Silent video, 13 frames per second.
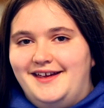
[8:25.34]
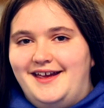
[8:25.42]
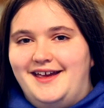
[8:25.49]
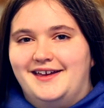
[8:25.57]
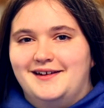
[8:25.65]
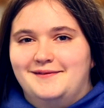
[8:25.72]

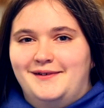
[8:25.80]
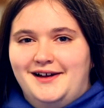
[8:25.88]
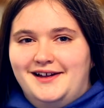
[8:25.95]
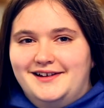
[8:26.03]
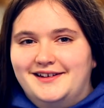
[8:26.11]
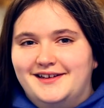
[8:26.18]
Hey, come
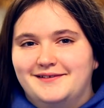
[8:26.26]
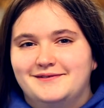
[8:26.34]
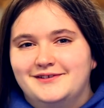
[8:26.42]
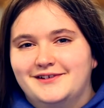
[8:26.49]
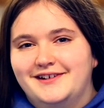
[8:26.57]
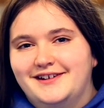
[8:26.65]
on,
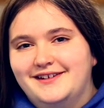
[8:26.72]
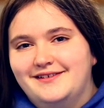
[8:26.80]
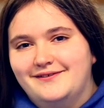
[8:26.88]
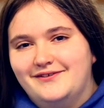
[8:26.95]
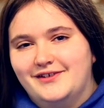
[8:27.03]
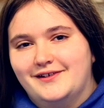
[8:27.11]
come join
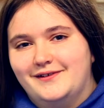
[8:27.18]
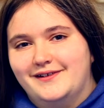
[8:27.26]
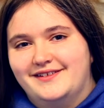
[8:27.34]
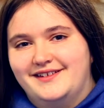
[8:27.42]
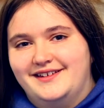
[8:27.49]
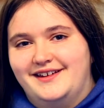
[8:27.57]
us for
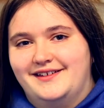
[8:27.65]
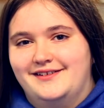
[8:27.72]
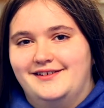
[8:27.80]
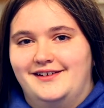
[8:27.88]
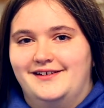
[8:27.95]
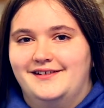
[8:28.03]
quizzing
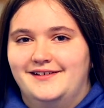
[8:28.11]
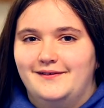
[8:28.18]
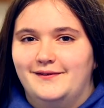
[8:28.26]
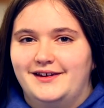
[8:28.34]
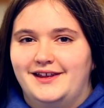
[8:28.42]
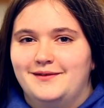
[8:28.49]
next year.
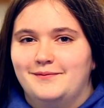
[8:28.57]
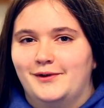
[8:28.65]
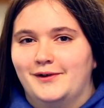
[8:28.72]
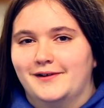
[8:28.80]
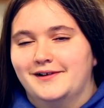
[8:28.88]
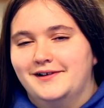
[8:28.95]
We need
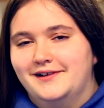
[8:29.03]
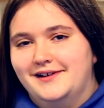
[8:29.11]
more.